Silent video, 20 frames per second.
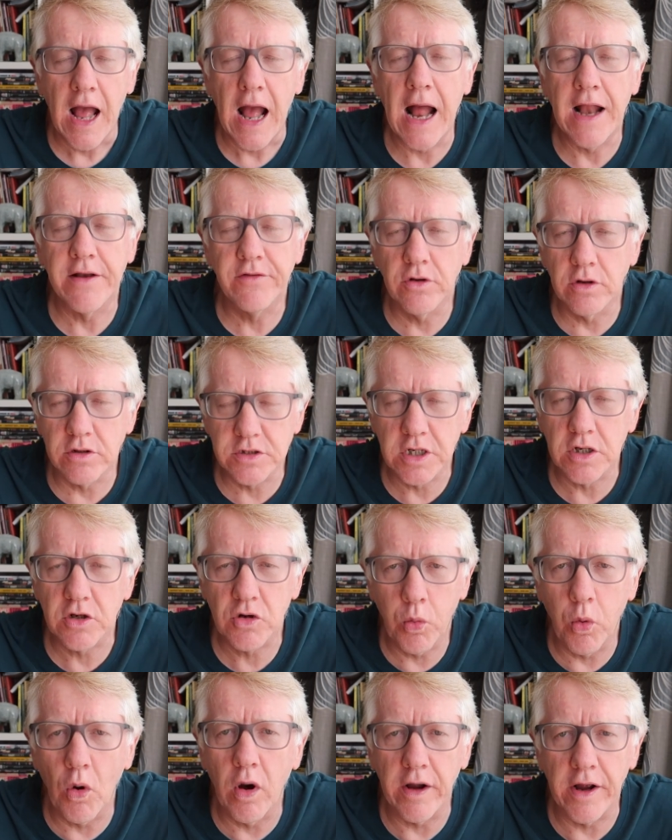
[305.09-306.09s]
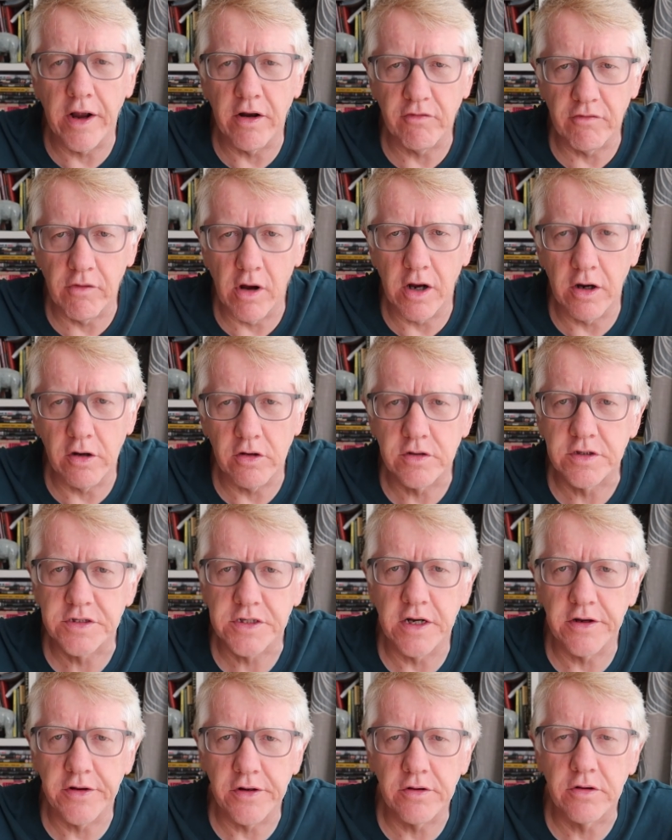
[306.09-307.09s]
and not a quiet road,
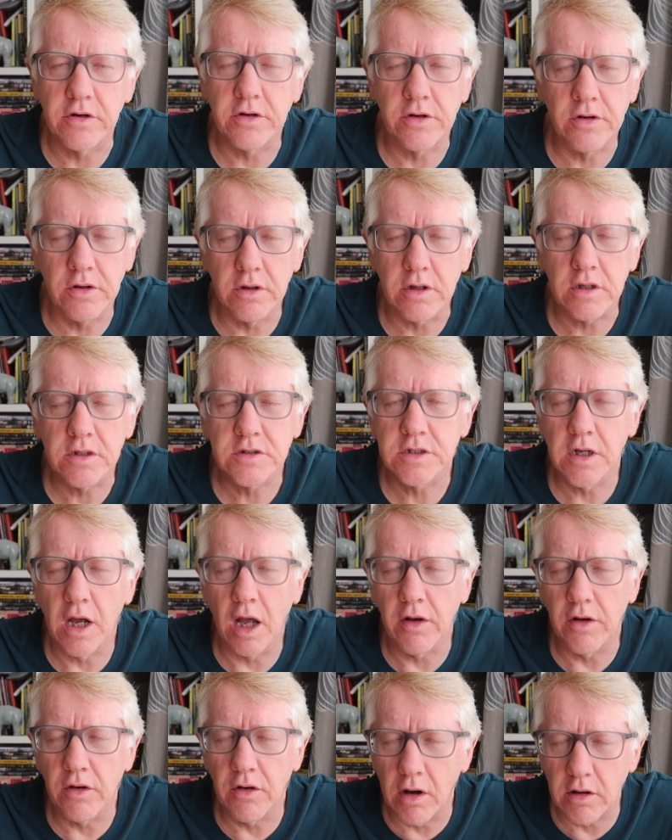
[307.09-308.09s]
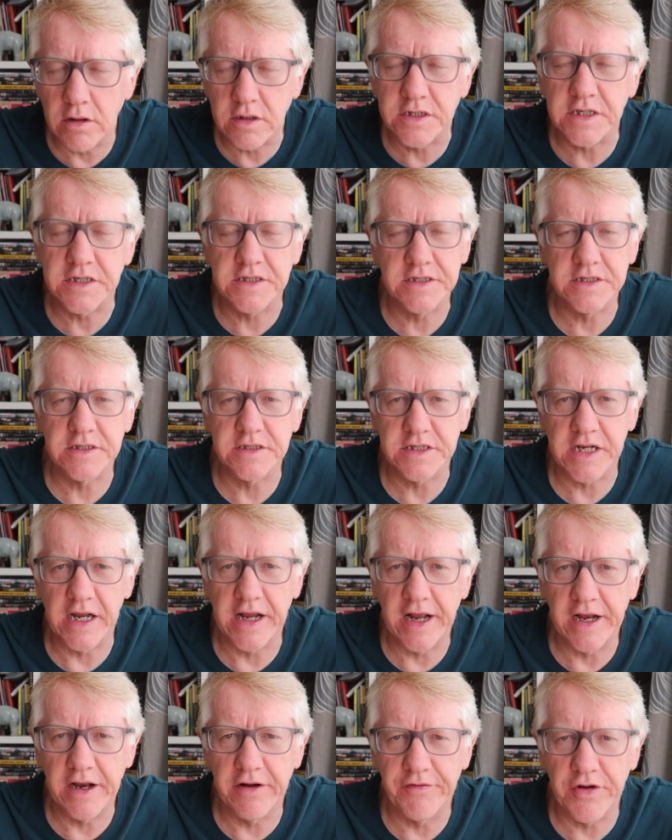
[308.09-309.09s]
so you could look a long distance
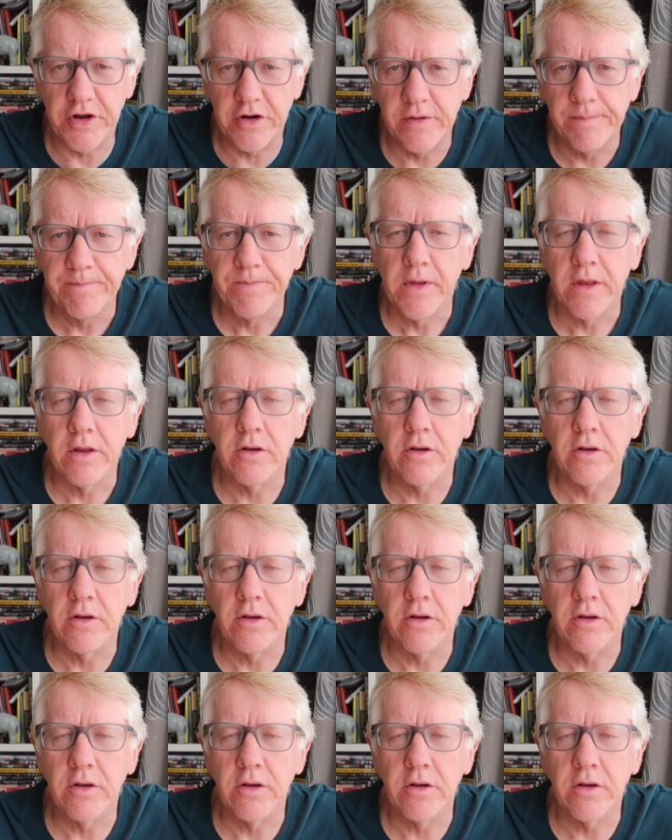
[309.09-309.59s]
ahead of you,